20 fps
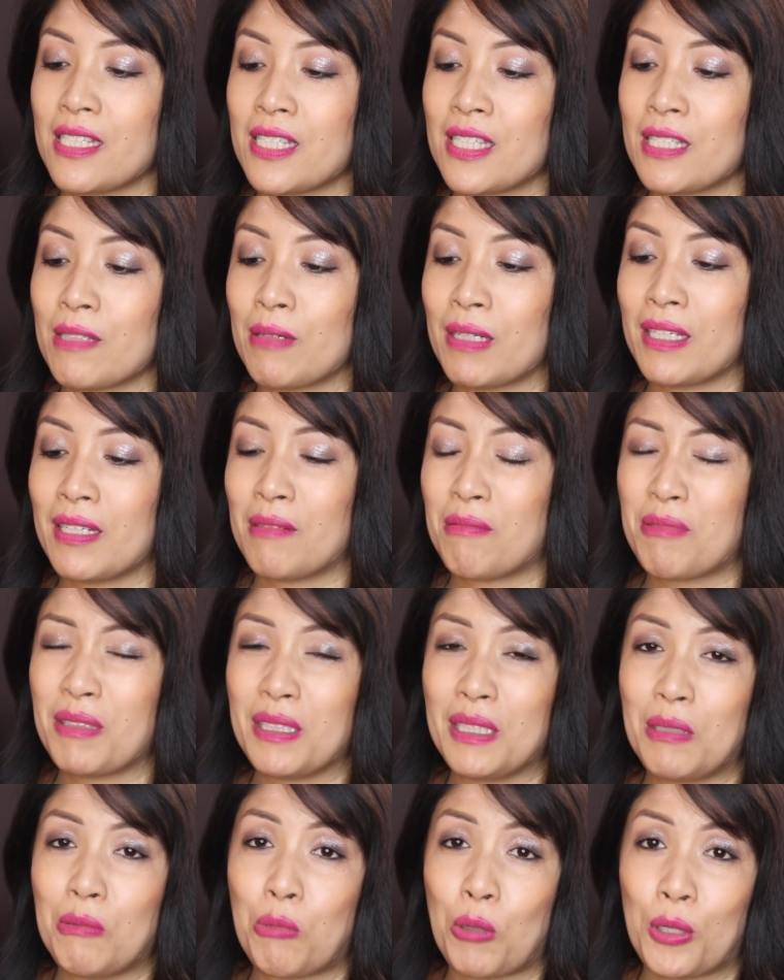So I got
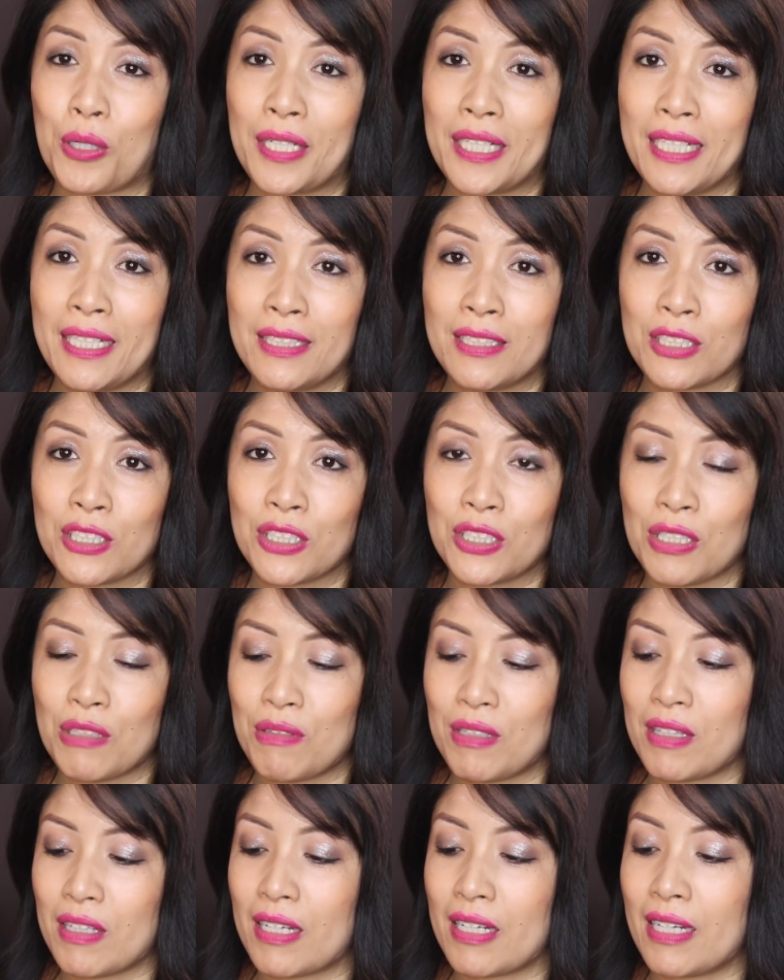really worried just
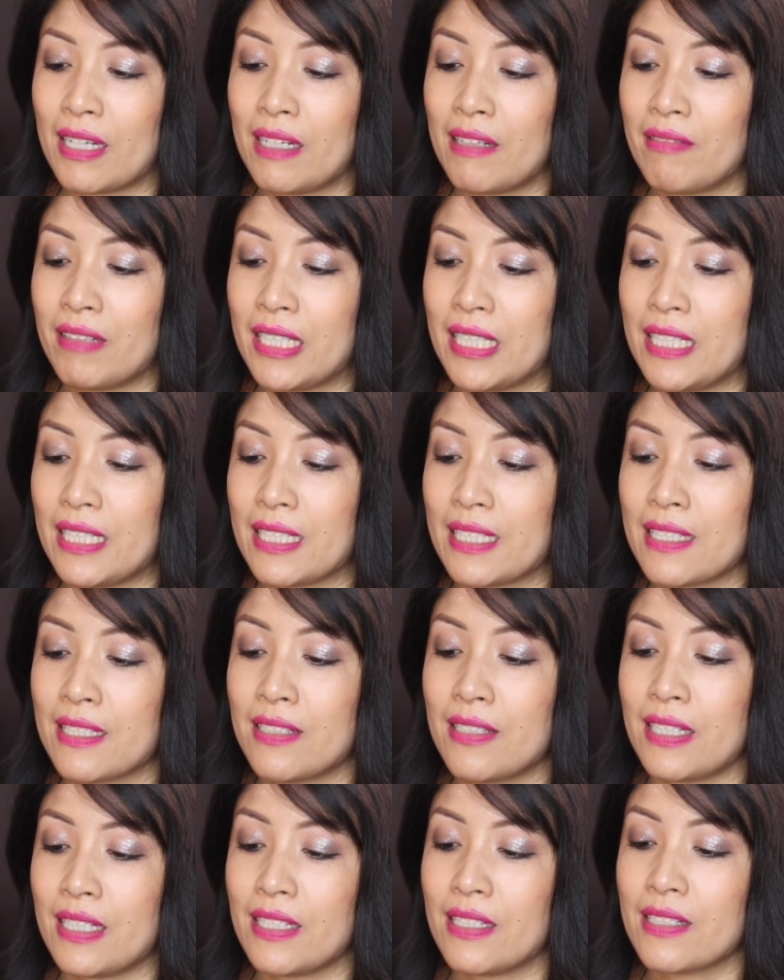knowing that I already
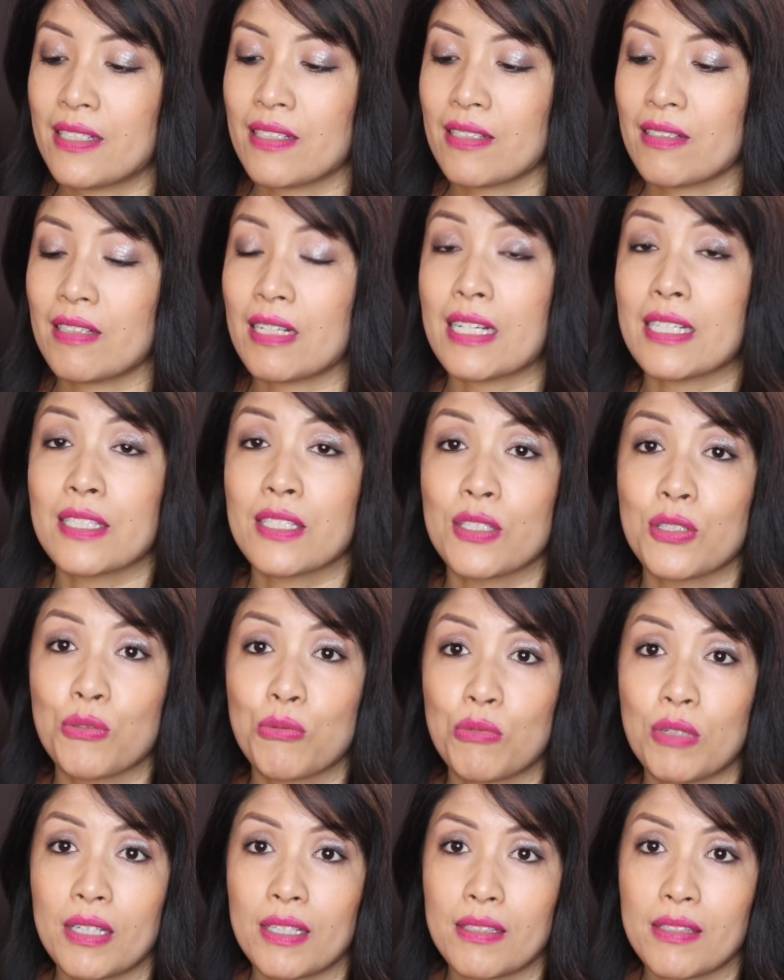exchanged the glasses
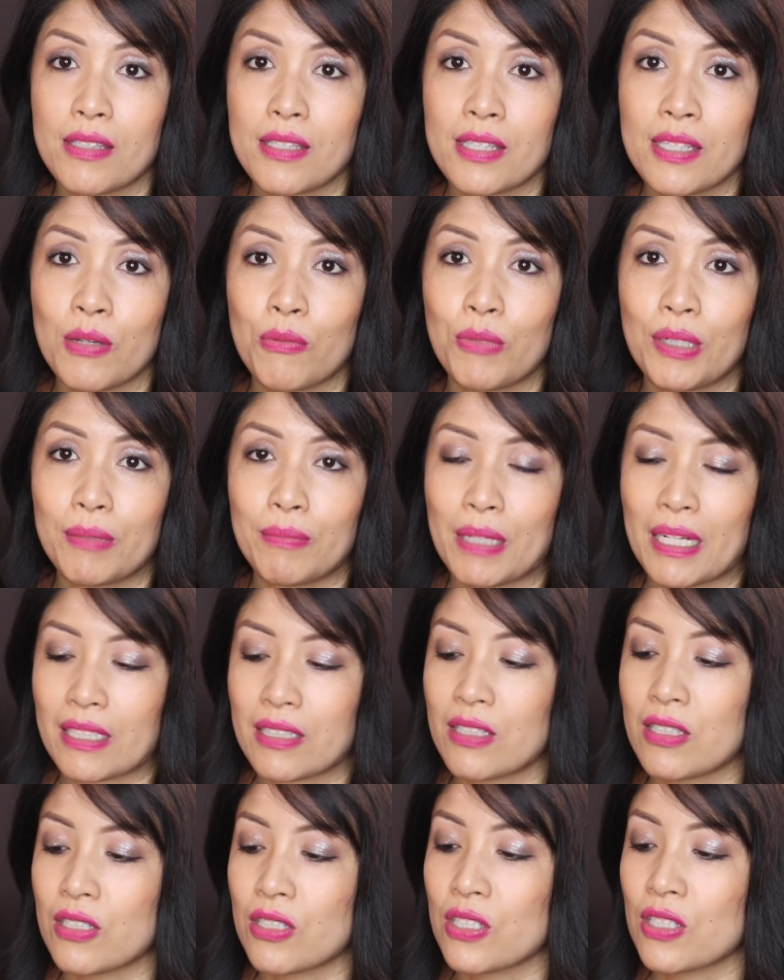once, went
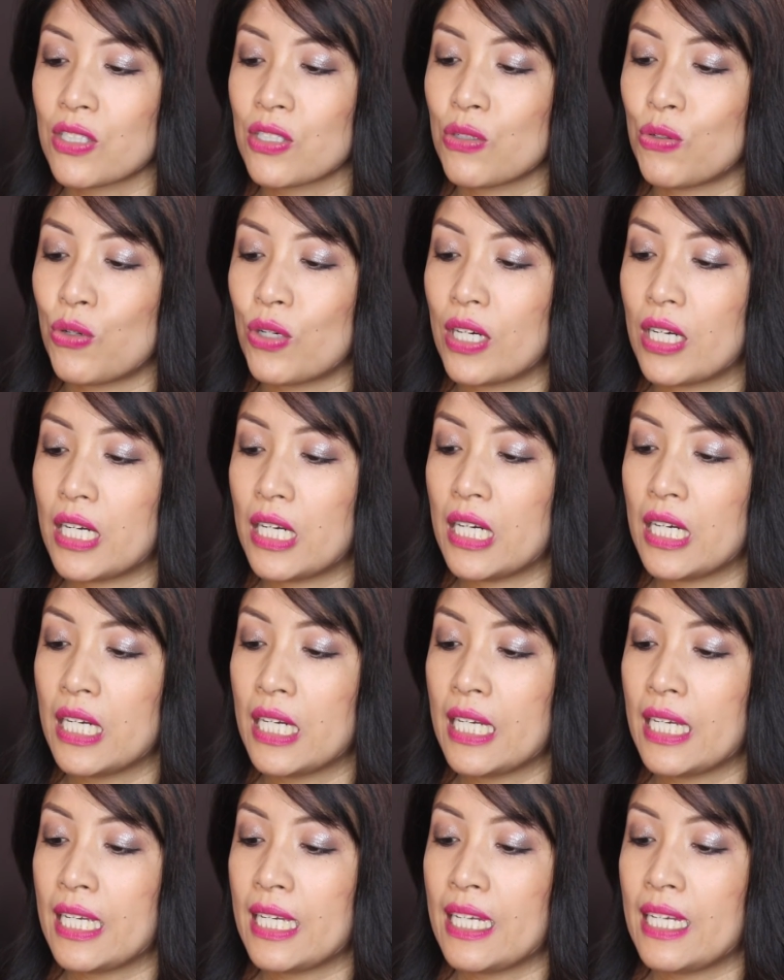back to the store,
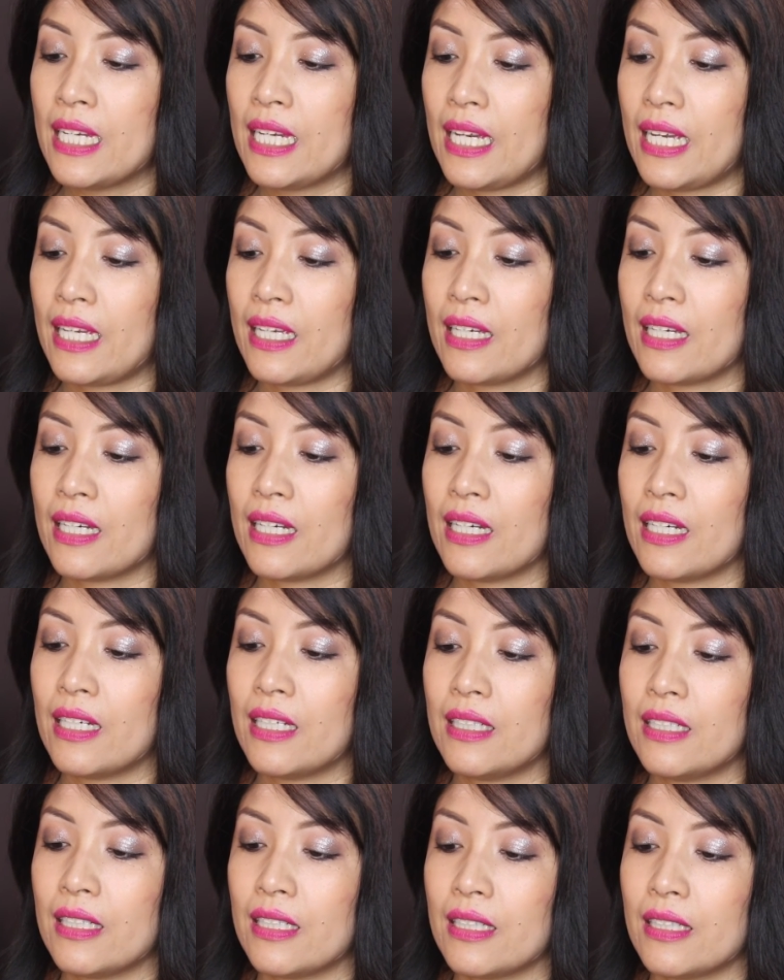
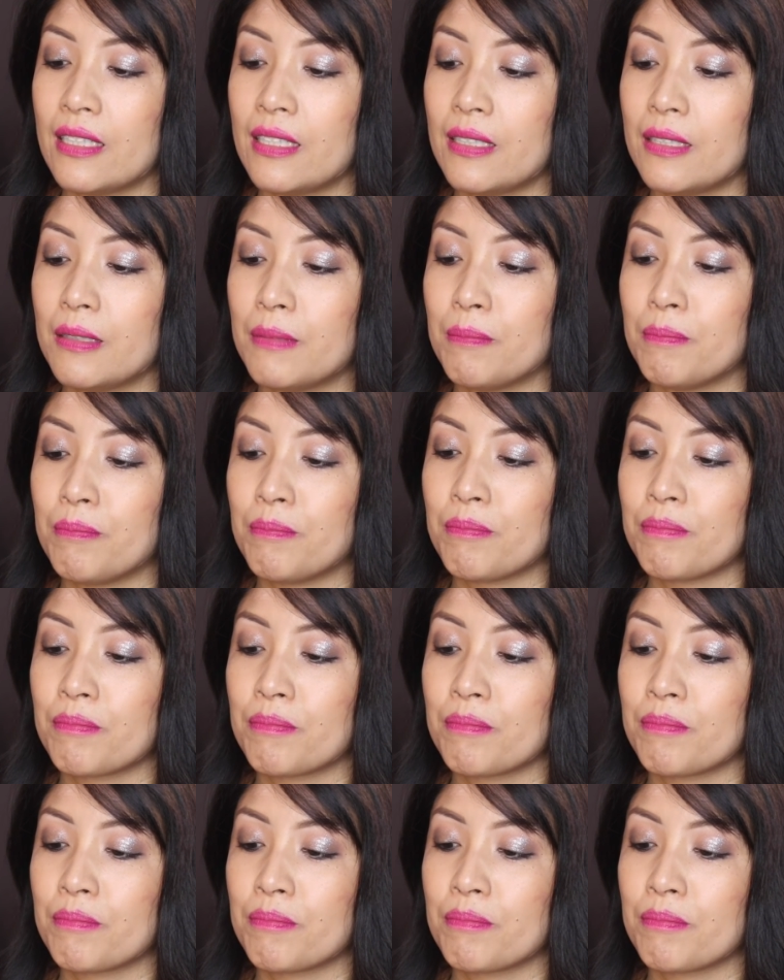and I'm